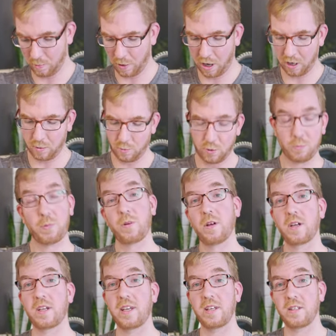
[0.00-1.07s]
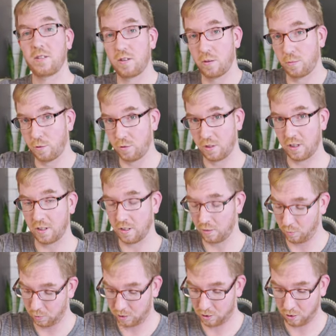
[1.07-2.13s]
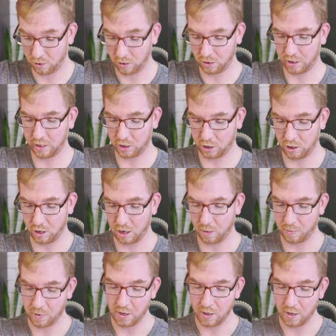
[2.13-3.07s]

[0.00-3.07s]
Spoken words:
bottom would plug into the Brewzilla recirculation arm,